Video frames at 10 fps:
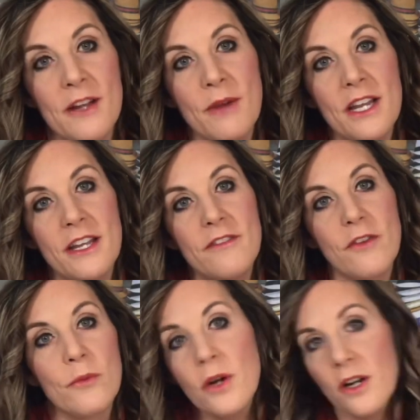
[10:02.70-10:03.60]
ready for
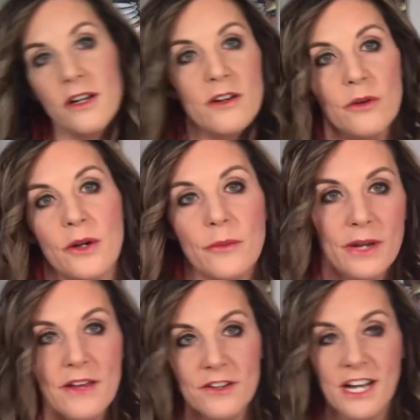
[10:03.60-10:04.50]
work or
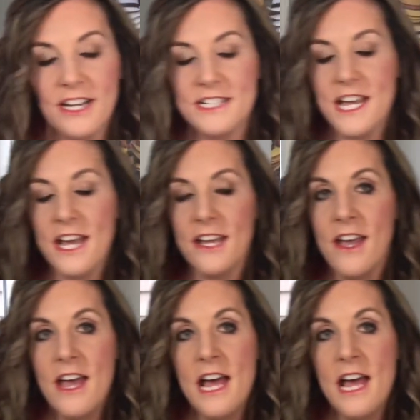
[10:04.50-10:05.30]
whatever kind of day.